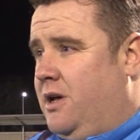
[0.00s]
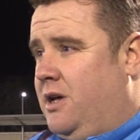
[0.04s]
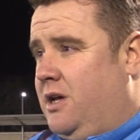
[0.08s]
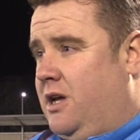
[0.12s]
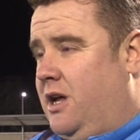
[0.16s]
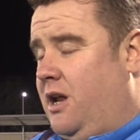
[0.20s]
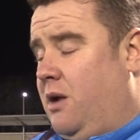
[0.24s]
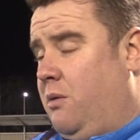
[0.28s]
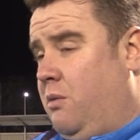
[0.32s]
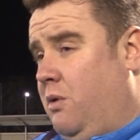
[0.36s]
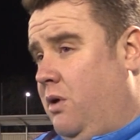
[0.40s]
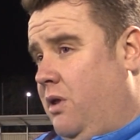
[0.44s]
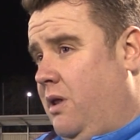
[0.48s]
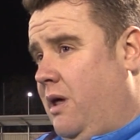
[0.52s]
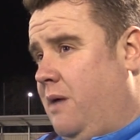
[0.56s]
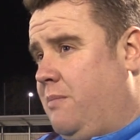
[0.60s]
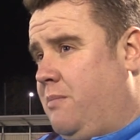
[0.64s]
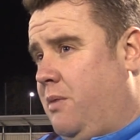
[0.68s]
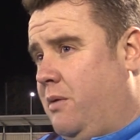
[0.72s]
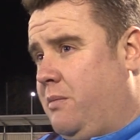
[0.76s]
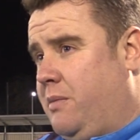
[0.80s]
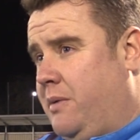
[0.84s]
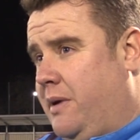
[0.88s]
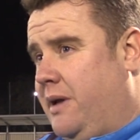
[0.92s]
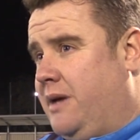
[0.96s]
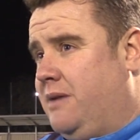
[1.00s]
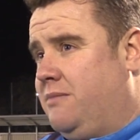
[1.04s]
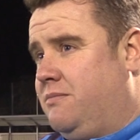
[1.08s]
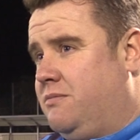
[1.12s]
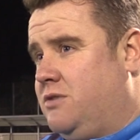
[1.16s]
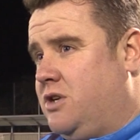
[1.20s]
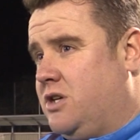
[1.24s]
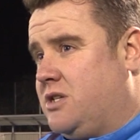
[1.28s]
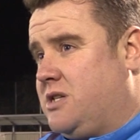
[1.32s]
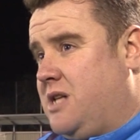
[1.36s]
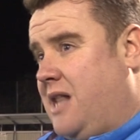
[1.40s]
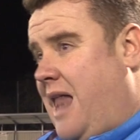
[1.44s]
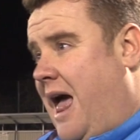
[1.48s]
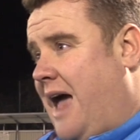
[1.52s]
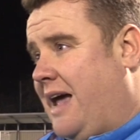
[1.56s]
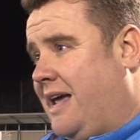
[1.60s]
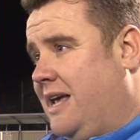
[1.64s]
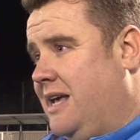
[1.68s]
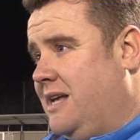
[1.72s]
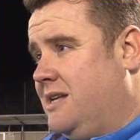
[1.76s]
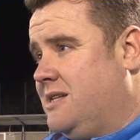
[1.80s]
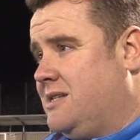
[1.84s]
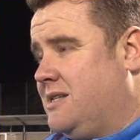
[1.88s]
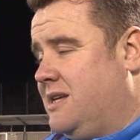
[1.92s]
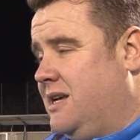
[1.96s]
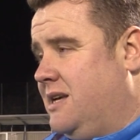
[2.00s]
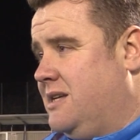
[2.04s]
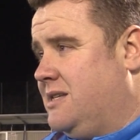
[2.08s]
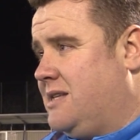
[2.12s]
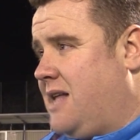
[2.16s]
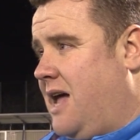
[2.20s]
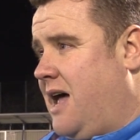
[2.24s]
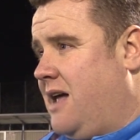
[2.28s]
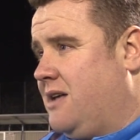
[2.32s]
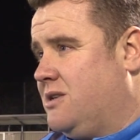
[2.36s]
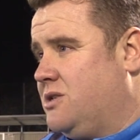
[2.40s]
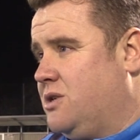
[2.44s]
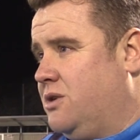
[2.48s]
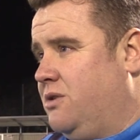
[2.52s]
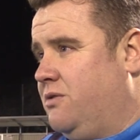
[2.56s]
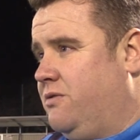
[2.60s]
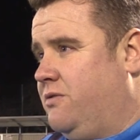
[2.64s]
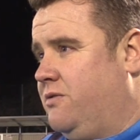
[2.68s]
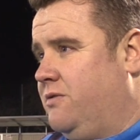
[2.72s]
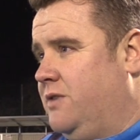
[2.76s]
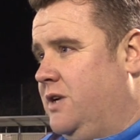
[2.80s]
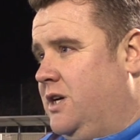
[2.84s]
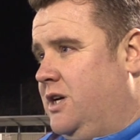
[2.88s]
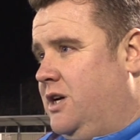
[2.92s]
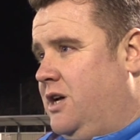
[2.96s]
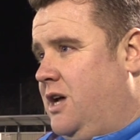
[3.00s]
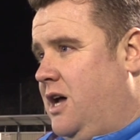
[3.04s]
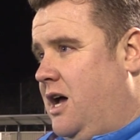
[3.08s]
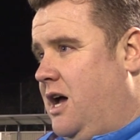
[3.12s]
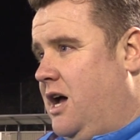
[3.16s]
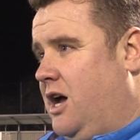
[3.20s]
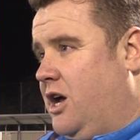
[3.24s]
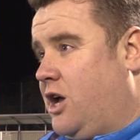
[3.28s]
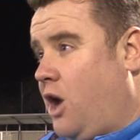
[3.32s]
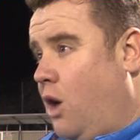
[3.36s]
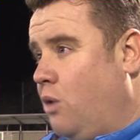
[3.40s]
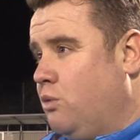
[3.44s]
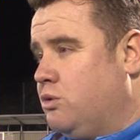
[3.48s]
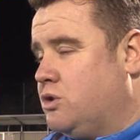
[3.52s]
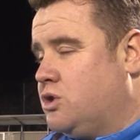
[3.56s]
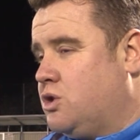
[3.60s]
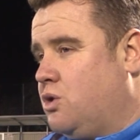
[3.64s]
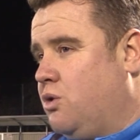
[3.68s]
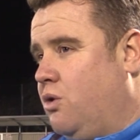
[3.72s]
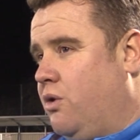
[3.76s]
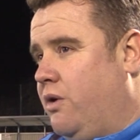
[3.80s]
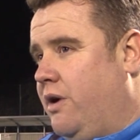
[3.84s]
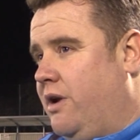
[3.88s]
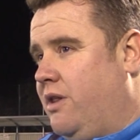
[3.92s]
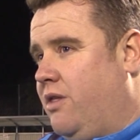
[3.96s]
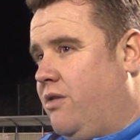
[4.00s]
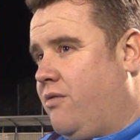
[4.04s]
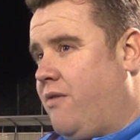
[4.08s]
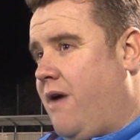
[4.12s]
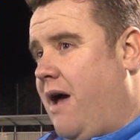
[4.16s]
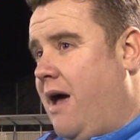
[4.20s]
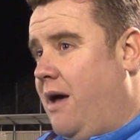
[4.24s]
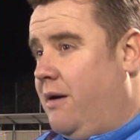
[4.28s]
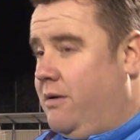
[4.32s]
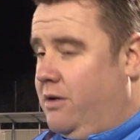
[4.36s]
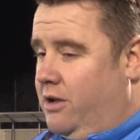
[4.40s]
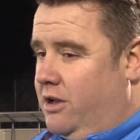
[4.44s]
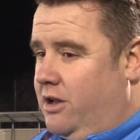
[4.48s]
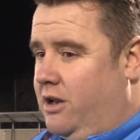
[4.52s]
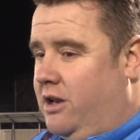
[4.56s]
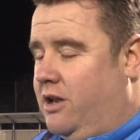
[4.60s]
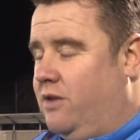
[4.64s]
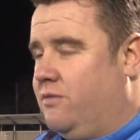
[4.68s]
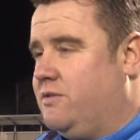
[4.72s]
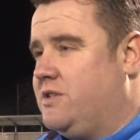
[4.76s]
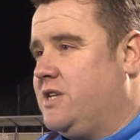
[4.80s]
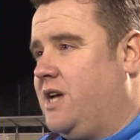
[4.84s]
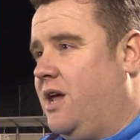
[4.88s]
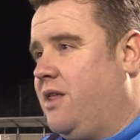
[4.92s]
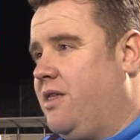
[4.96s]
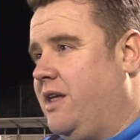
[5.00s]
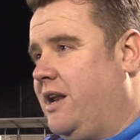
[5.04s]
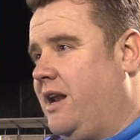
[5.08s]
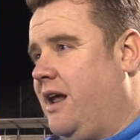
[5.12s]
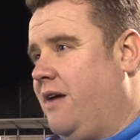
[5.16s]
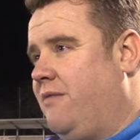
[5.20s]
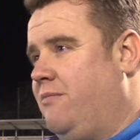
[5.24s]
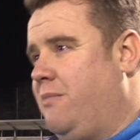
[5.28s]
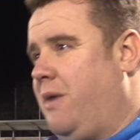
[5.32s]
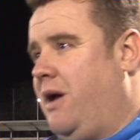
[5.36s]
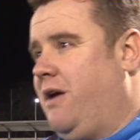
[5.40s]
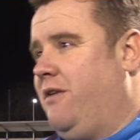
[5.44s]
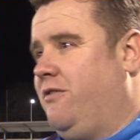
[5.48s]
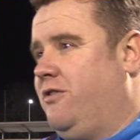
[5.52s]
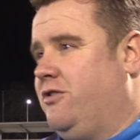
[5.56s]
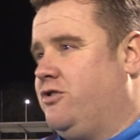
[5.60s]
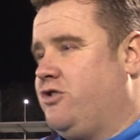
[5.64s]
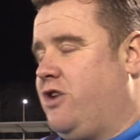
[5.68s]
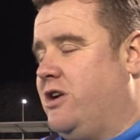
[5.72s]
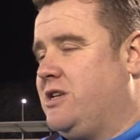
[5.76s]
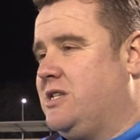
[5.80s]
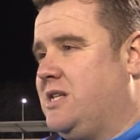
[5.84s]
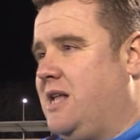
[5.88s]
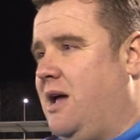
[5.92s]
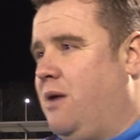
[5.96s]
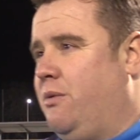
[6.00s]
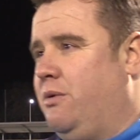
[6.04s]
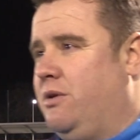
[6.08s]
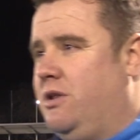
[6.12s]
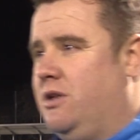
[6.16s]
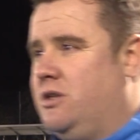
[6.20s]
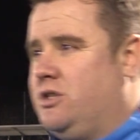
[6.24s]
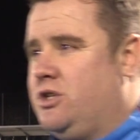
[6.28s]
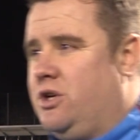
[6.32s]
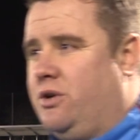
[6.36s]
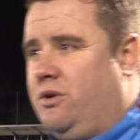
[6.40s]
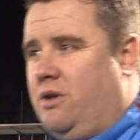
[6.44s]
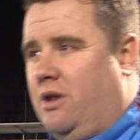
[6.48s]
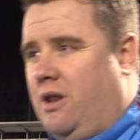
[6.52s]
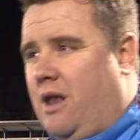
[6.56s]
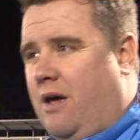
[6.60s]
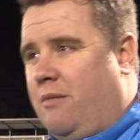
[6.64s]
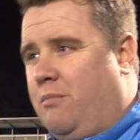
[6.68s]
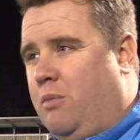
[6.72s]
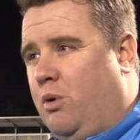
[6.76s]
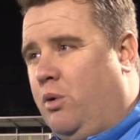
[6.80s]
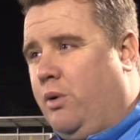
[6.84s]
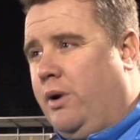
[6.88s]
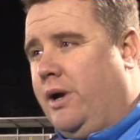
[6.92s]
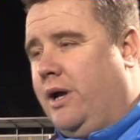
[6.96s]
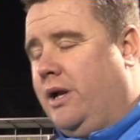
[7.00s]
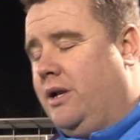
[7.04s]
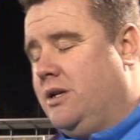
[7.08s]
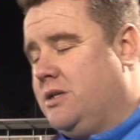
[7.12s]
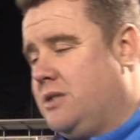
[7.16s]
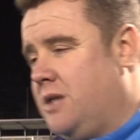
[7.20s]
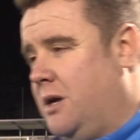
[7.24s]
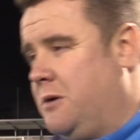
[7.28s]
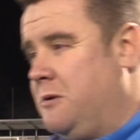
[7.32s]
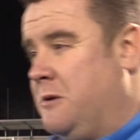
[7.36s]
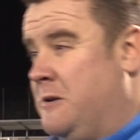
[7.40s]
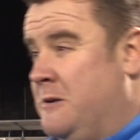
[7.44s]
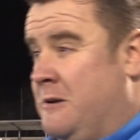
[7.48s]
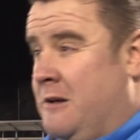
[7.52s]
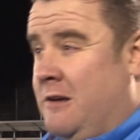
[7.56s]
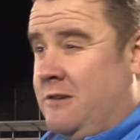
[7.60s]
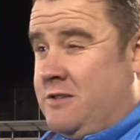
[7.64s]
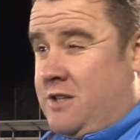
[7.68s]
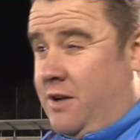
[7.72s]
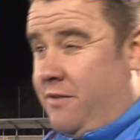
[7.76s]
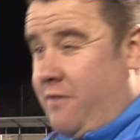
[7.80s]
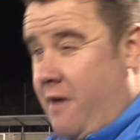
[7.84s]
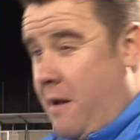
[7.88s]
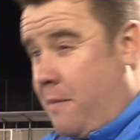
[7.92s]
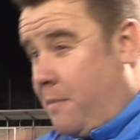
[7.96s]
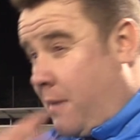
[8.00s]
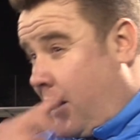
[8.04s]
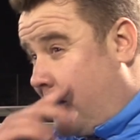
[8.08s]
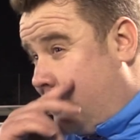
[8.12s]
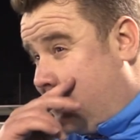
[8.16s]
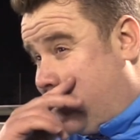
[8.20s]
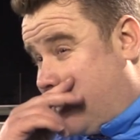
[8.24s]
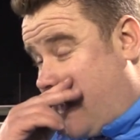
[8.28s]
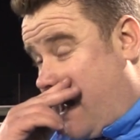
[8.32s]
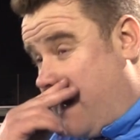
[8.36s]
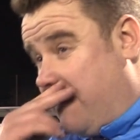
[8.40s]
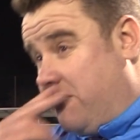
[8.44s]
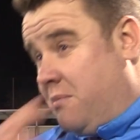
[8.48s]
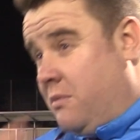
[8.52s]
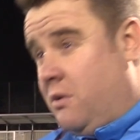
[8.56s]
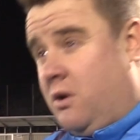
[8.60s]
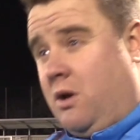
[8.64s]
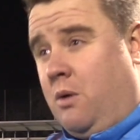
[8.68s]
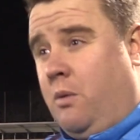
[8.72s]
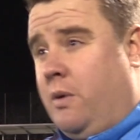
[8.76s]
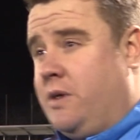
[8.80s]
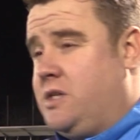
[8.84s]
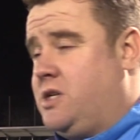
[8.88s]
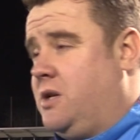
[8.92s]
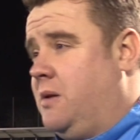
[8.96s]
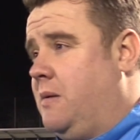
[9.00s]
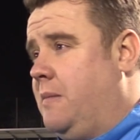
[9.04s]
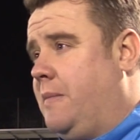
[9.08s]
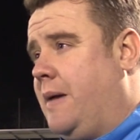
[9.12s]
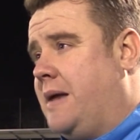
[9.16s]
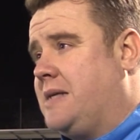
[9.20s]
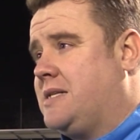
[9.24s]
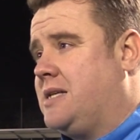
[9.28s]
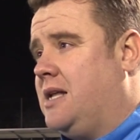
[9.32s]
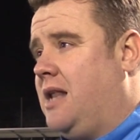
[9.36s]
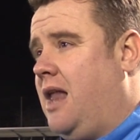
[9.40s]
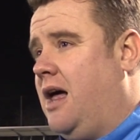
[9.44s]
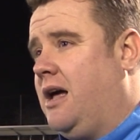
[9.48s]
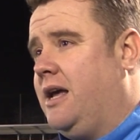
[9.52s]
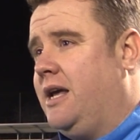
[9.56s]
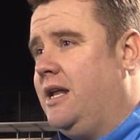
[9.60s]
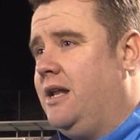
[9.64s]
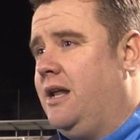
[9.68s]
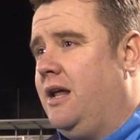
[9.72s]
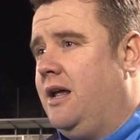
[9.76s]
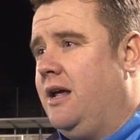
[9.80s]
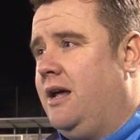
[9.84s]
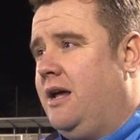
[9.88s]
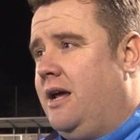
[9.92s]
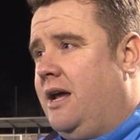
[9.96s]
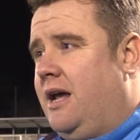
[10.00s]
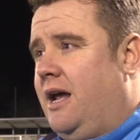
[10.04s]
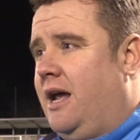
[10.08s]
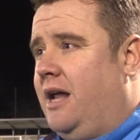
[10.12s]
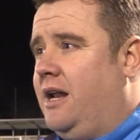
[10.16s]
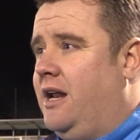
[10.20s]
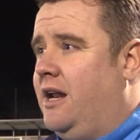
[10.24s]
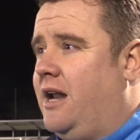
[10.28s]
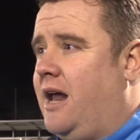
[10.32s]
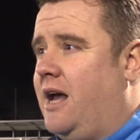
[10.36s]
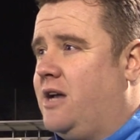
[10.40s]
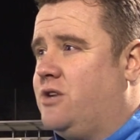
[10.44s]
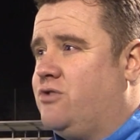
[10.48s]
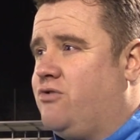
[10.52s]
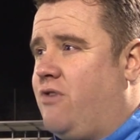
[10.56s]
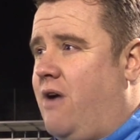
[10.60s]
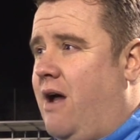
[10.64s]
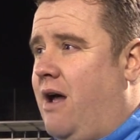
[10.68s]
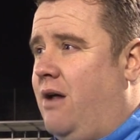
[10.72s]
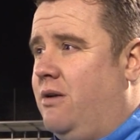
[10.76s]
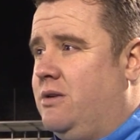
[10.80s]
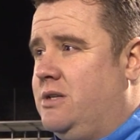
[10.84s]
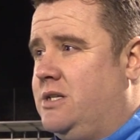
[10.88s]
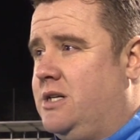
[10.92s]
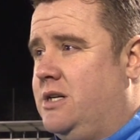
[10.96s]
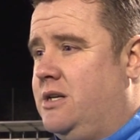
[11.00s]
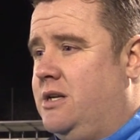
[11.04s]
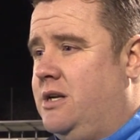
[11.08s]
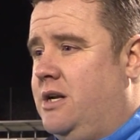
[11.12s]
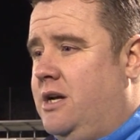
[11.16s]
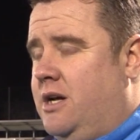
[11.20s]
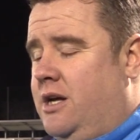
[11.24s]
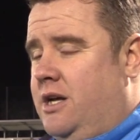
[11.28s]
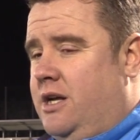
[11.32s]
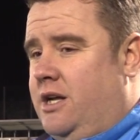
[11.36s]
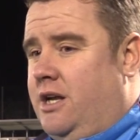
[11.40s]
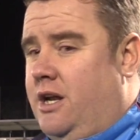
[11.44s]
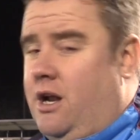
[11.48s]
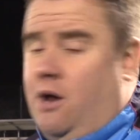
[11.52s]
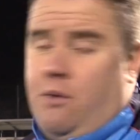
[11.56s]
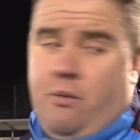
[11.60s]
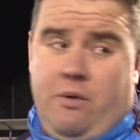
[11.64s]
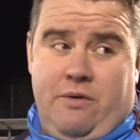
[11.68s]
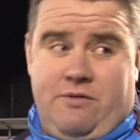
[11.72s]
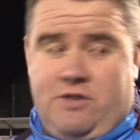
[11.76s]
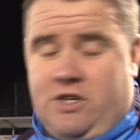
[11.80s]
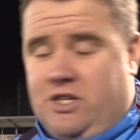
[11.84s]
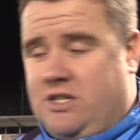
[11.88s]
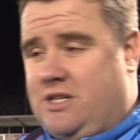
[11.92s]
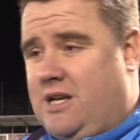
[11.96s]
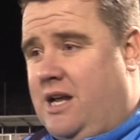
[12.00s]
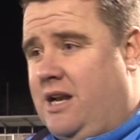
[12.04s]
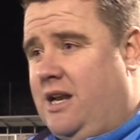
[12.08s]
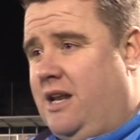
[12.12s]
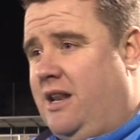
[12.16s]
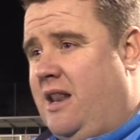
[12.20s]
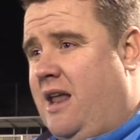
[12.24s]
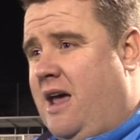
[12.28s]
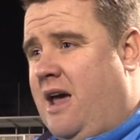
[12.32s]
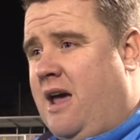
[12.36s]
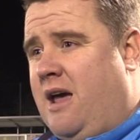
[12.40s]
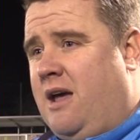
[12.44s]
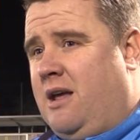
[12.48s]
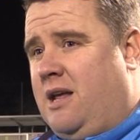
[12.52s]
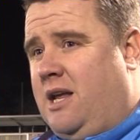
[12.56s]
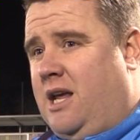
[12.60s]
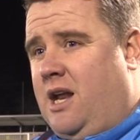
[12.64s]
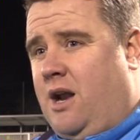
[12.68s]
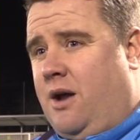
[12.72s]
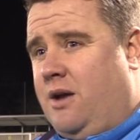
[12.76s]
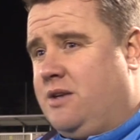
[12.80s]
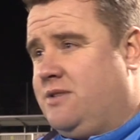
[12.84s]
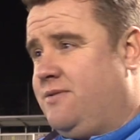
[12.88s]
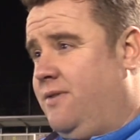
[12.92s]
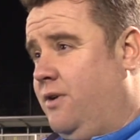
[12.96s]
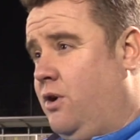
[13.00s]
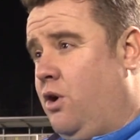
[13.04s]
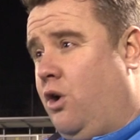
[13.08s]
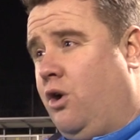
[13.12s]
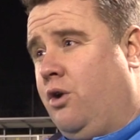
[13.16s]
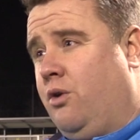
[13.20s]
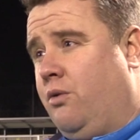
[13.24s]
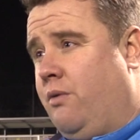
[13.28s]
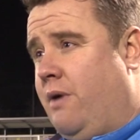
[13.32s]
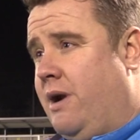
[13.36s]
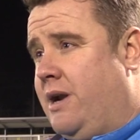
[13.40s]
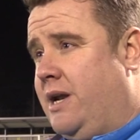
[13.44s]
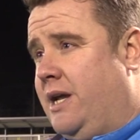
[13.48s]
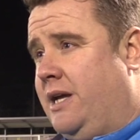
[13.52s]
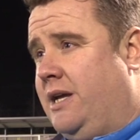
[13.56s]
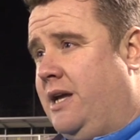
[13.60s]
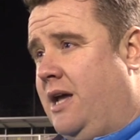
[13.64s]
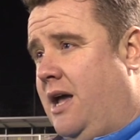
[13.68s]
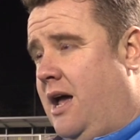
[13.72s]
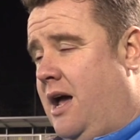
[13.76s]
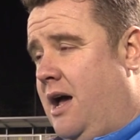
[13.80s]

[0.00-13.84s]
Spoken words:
You know, what they probably just lack is that sort of goal scoring threat, and obviously I think they may have addressed that with the 2 that they brought in. So fair play to them. You're wishing them the best of luck in the next round, and you know, we've just said in there, you know, it's forgotten already.